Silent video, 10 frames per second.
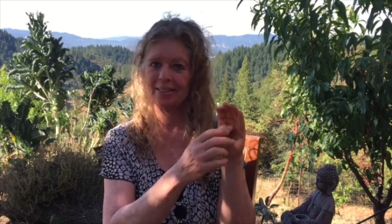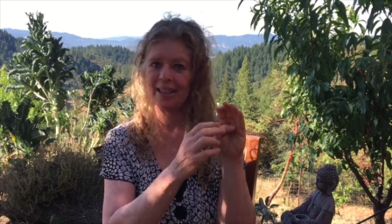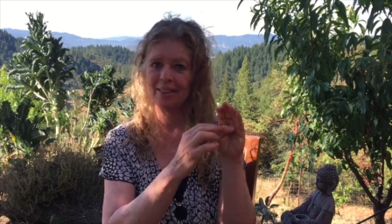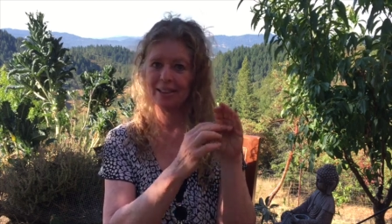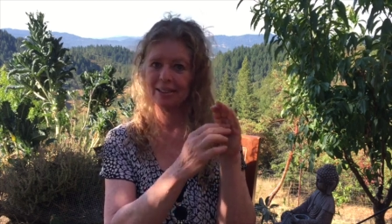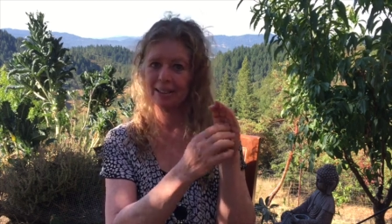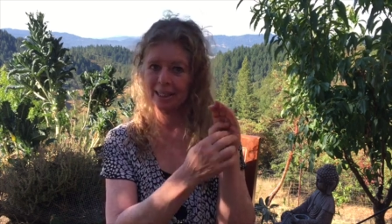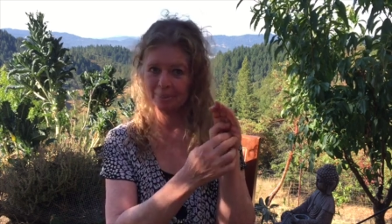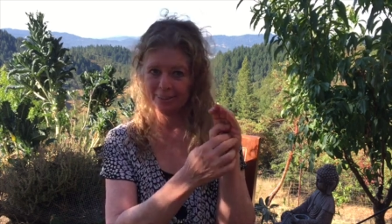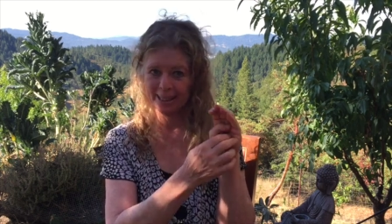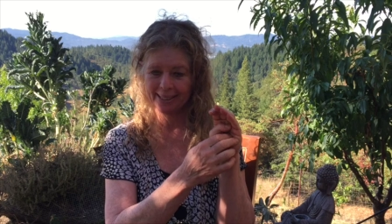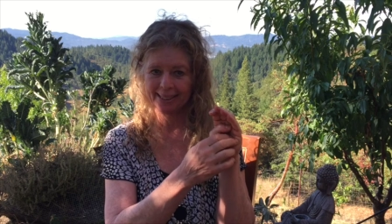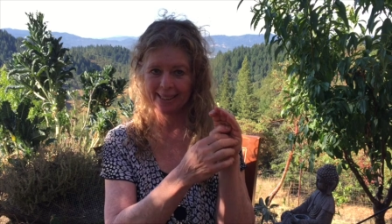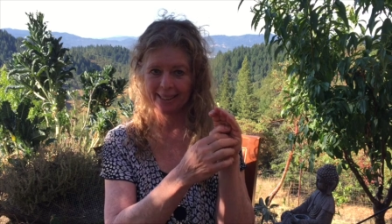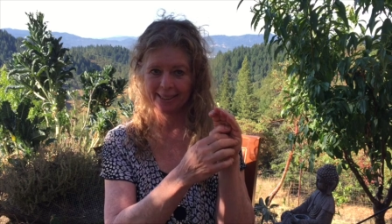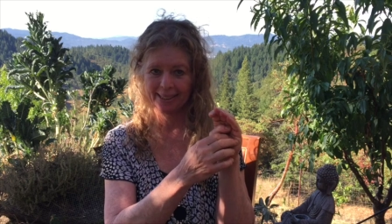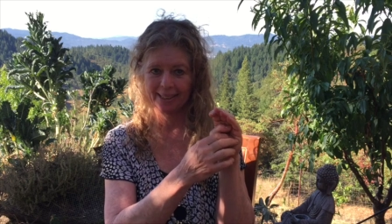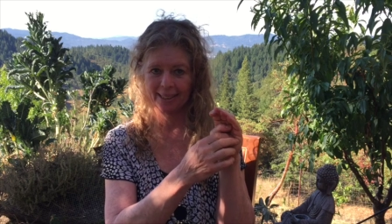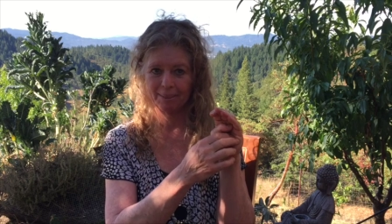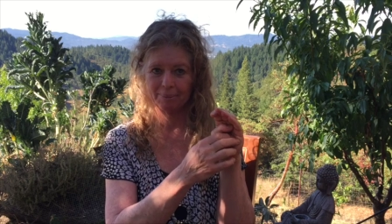Then the limbic
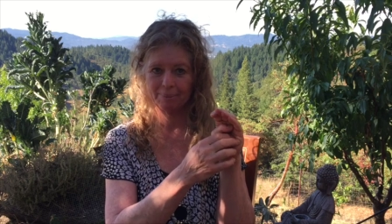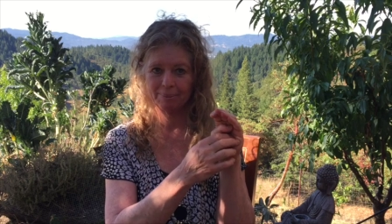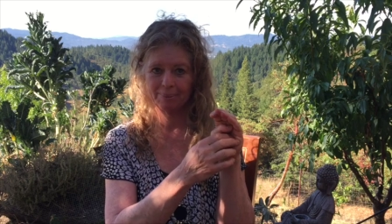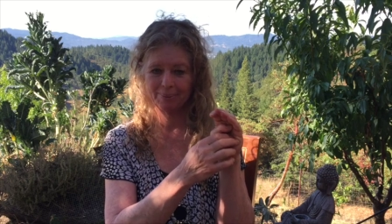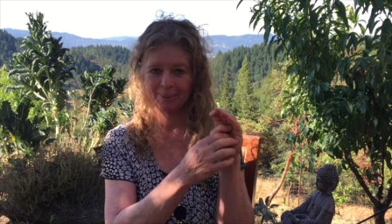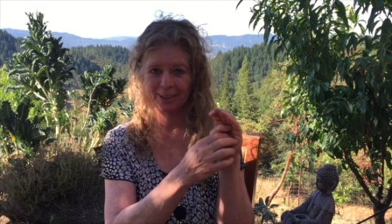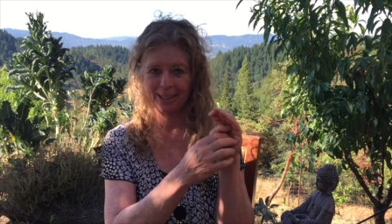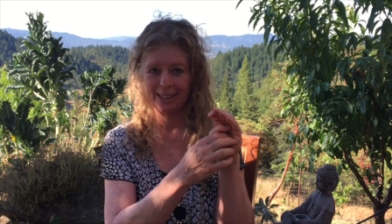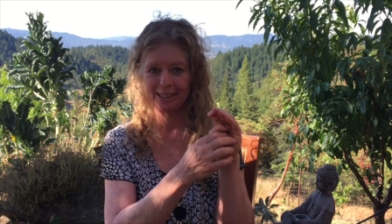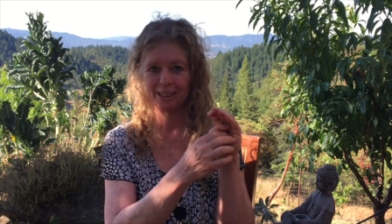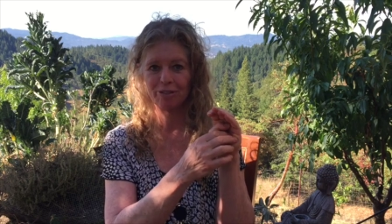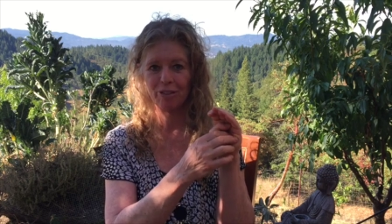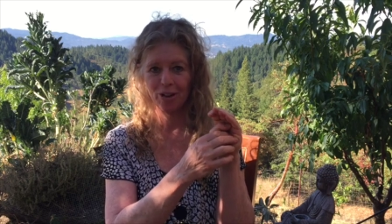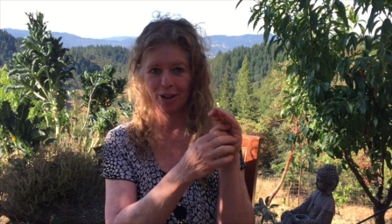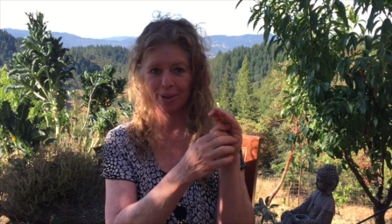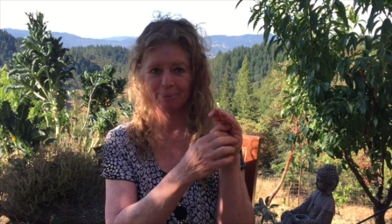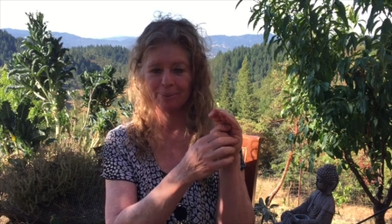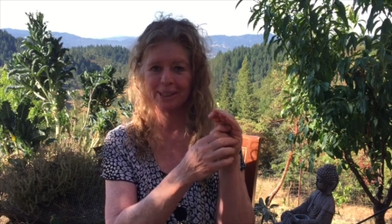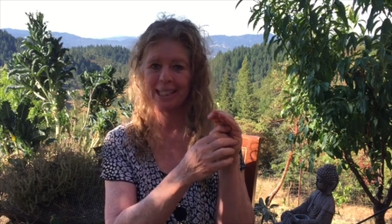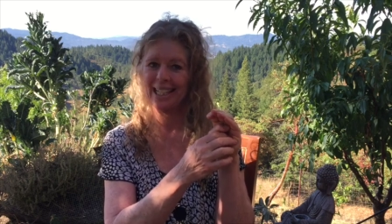system is
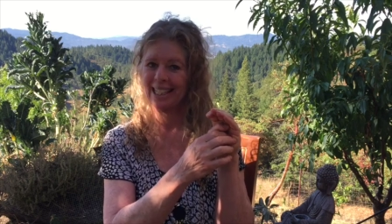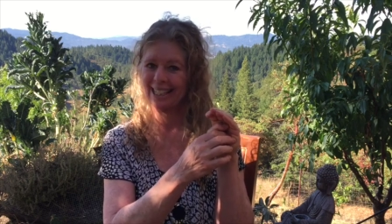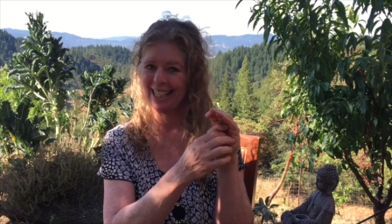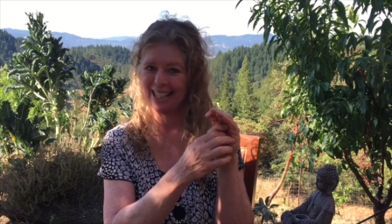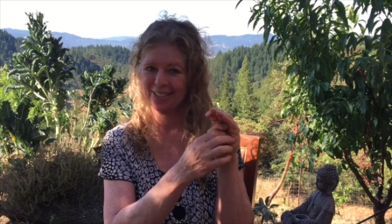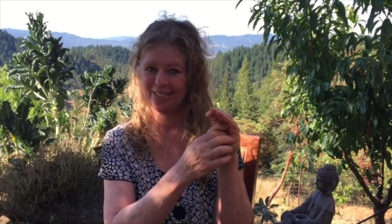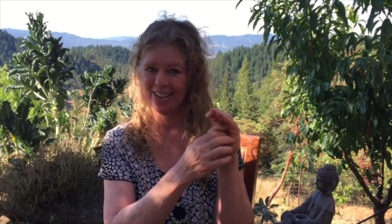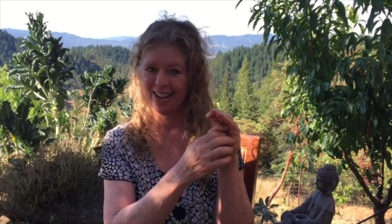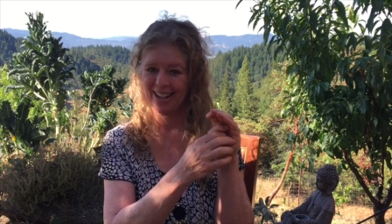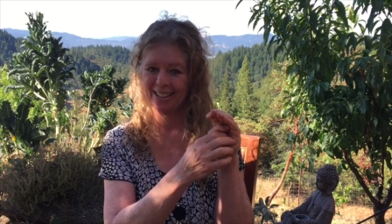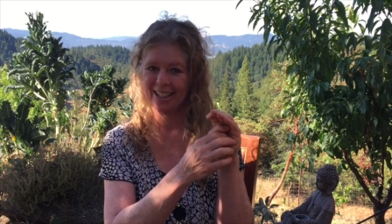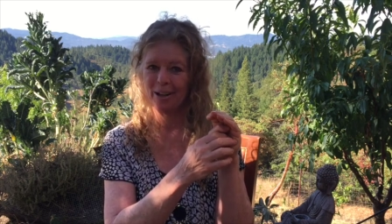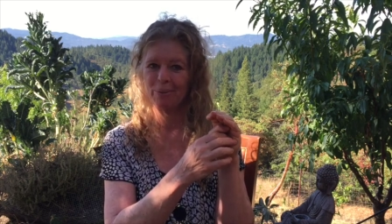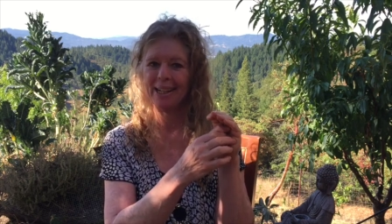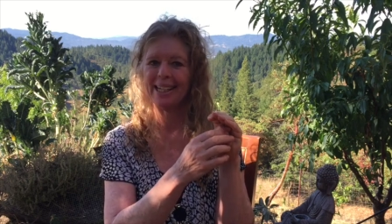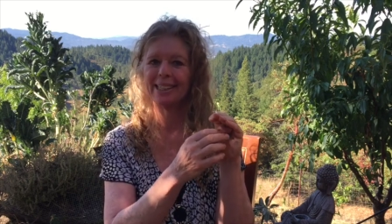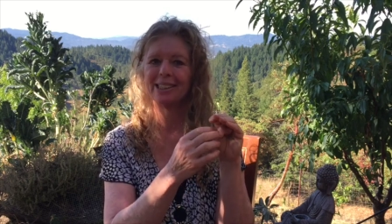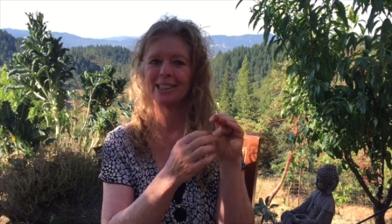formed later on, and we could